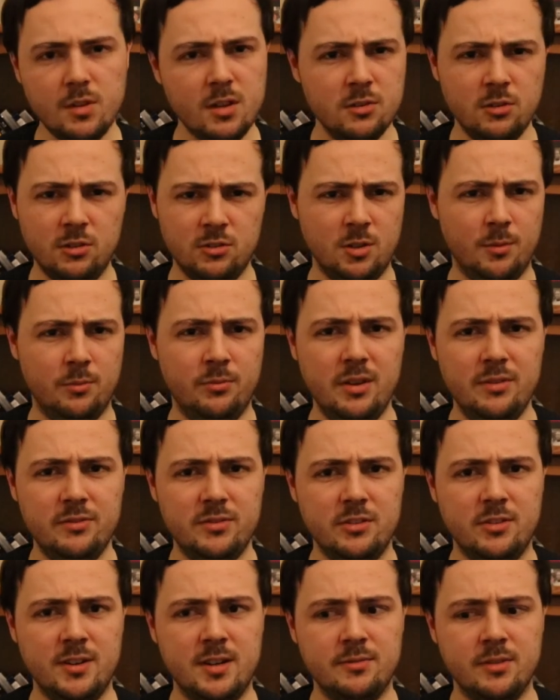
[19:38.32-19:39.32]
not top
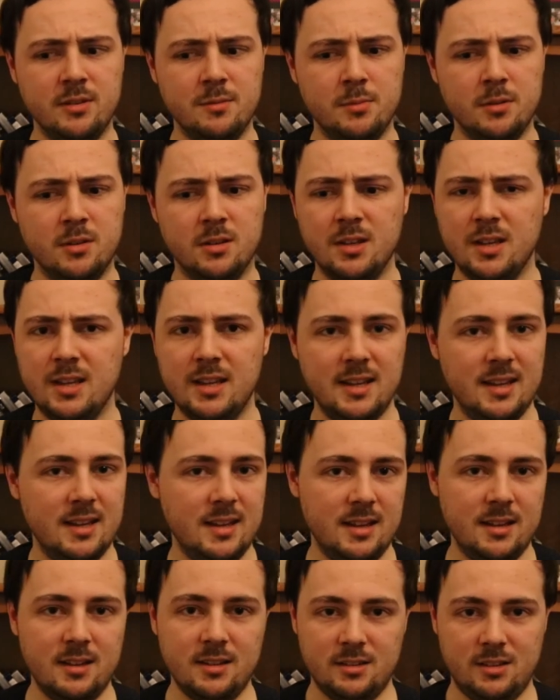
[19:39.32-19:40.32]
50 or anything, but,
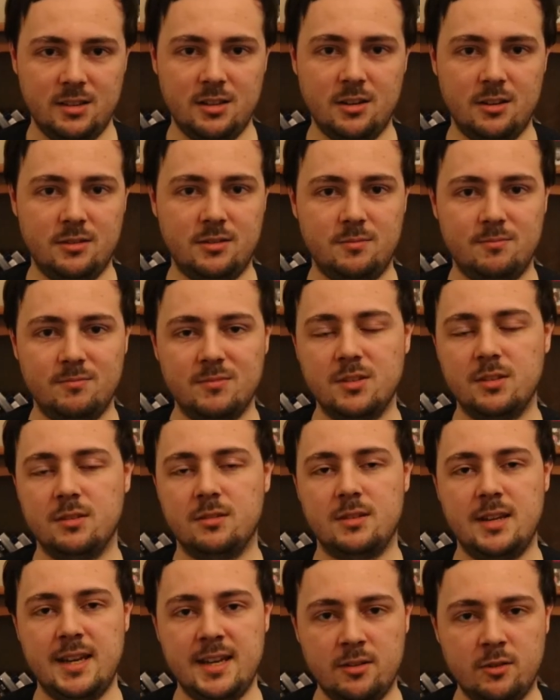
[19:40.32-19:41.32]
you know,
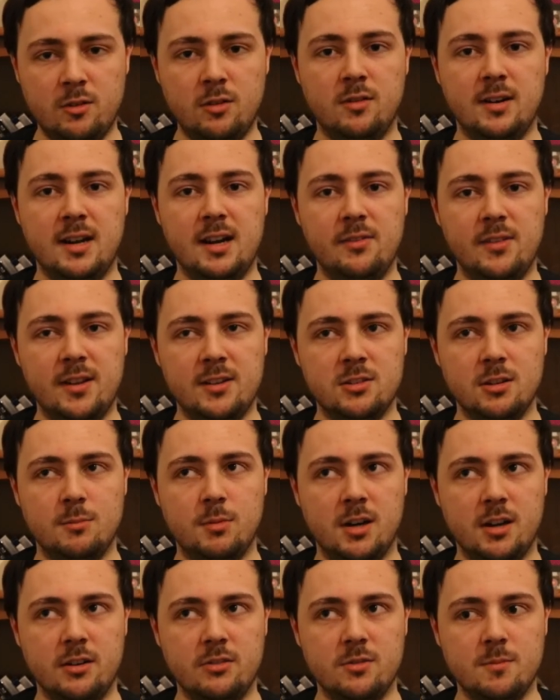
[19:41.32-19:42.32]
in or around that top
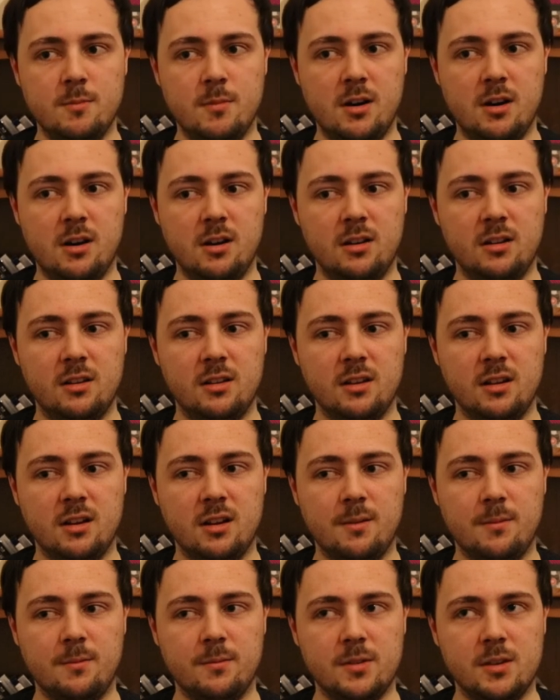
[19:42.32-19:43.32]
100 mark,
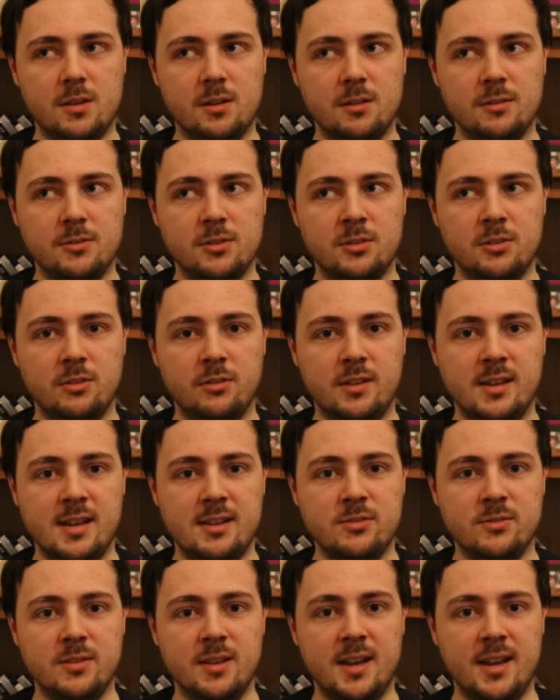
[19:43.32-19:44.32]
you know, just on the
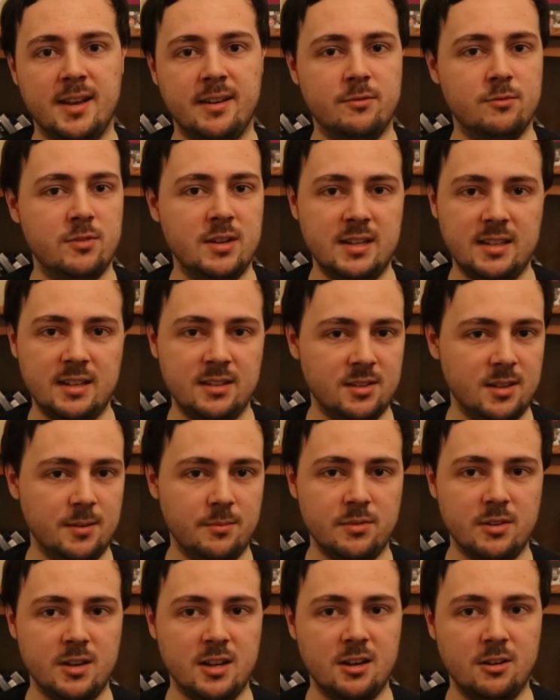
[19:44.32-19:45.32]
edge there, really is
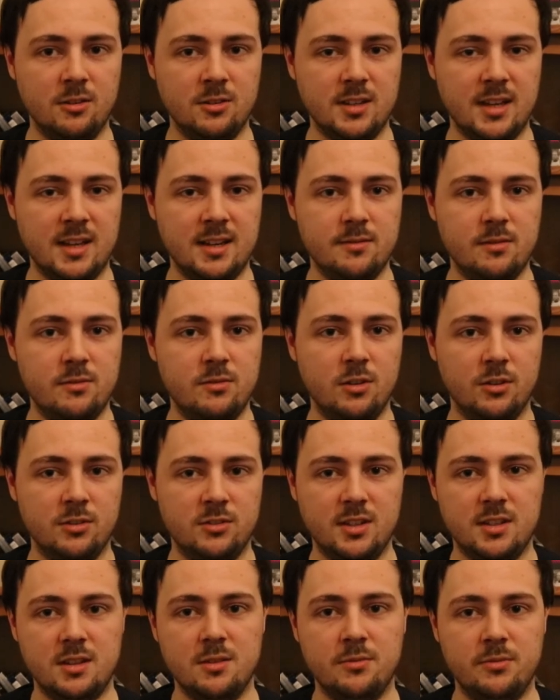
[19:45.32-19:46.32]
something else. And if you've not
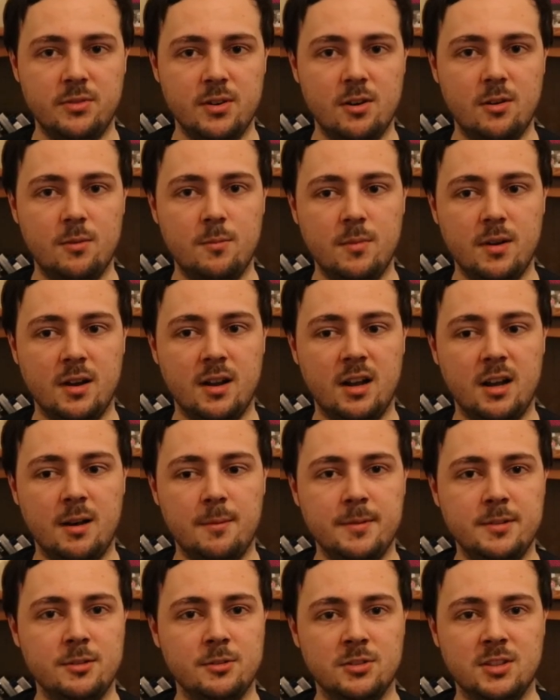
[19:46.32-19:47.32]
seen the film,
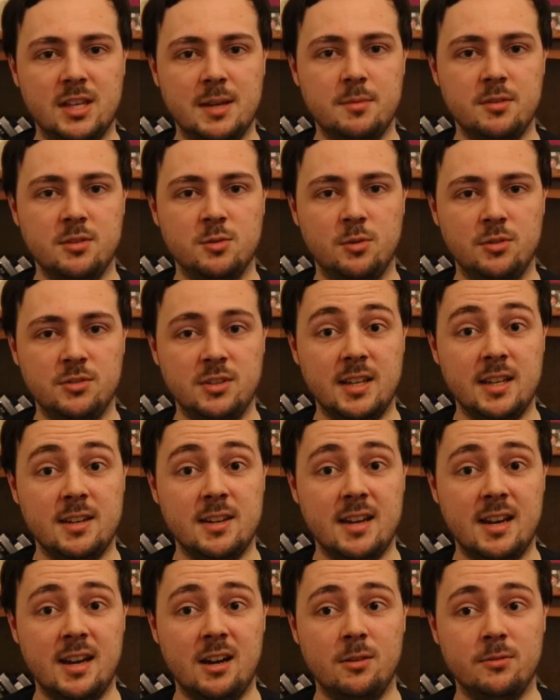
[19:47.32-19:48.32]
you're skipping towards the end
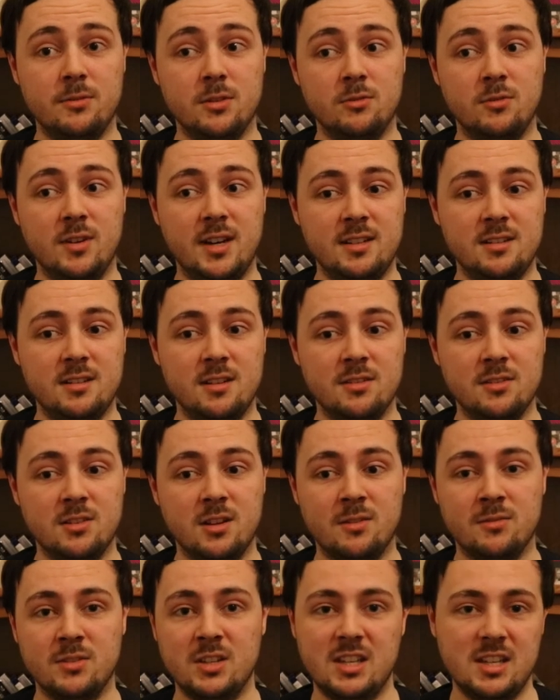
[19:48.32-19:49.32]
now for the rating and
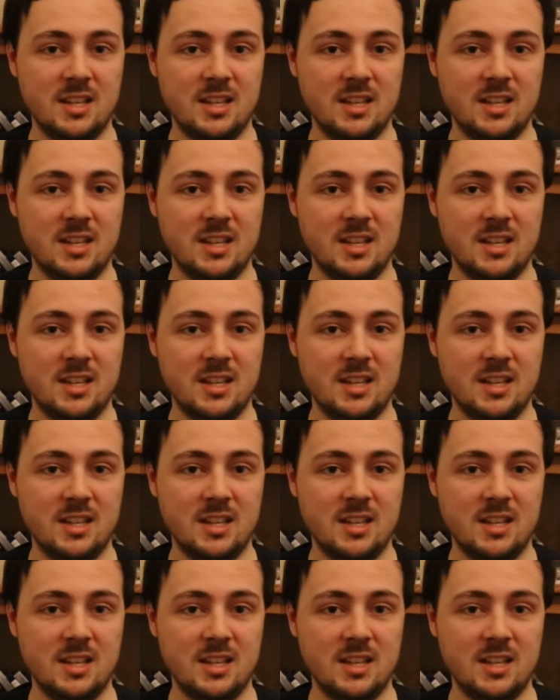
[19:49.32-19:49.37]
stuff.